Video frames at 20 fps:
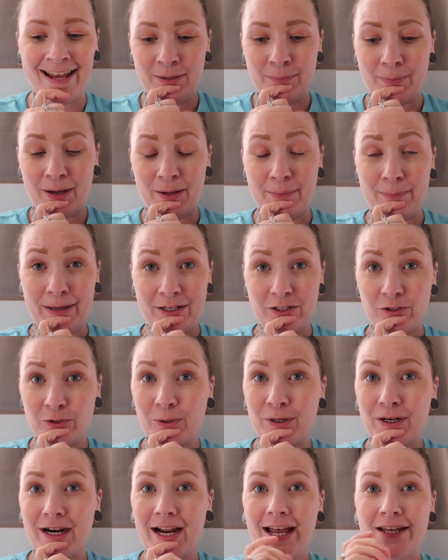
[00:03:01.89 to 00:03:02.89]
My
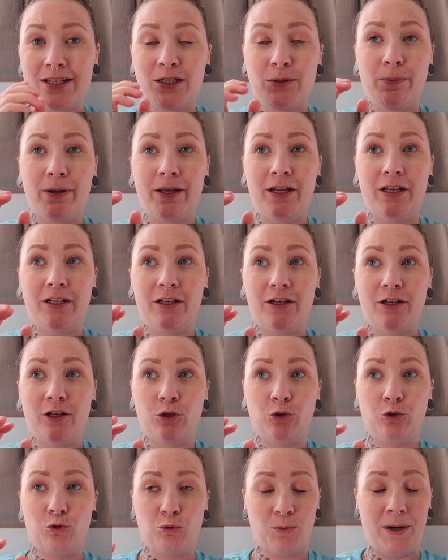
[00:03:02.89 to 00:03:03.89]
mentor has
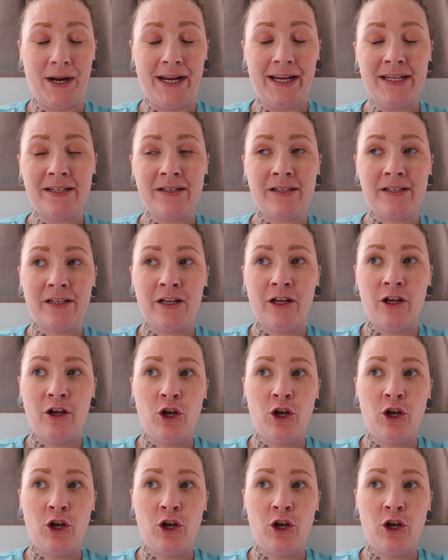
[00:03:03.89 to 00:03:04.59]
been great.